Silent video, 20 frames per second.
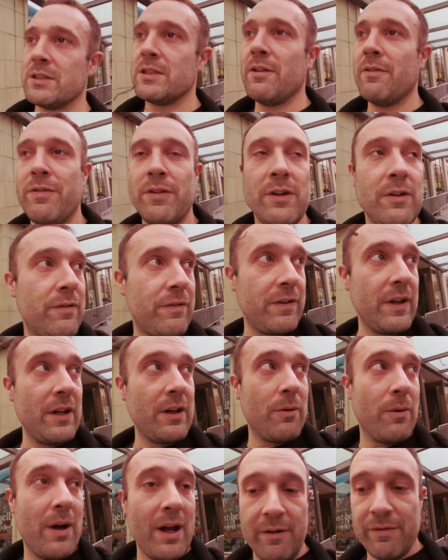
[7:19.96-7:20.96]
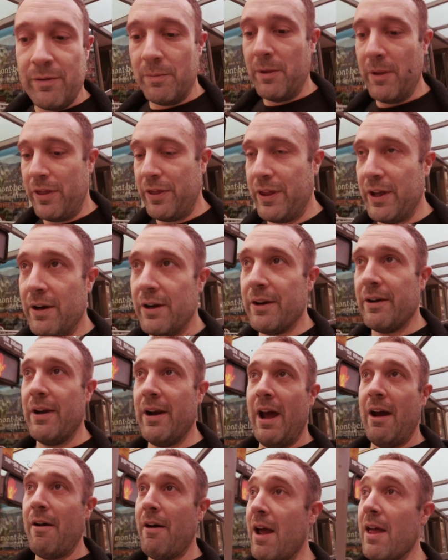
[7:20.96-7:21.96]
Just a few feet away from the theater
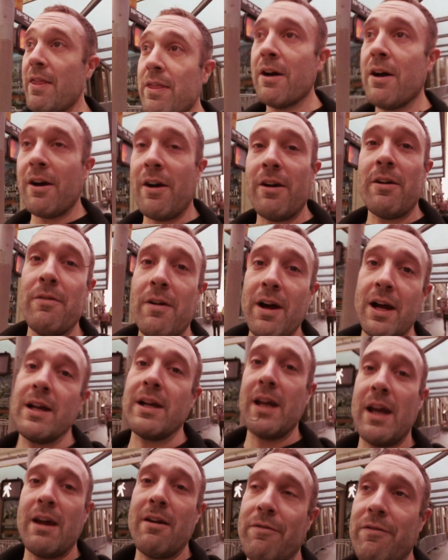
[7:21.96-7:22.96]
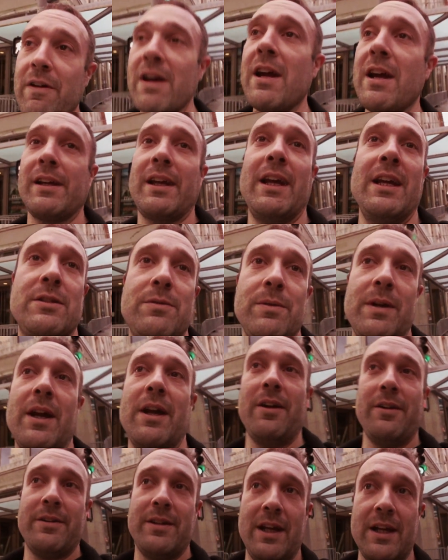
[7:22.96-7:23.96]
now and the Hard Rock Cafe in case we
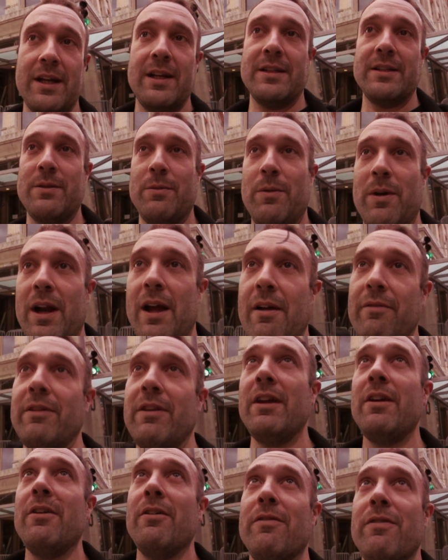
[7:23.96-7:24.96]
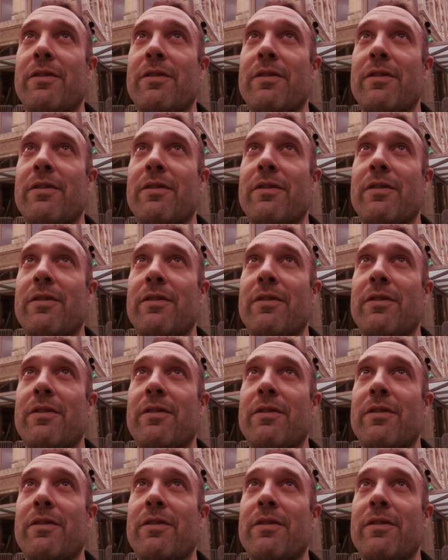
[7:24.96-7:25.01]
get our tickets and want to have dinner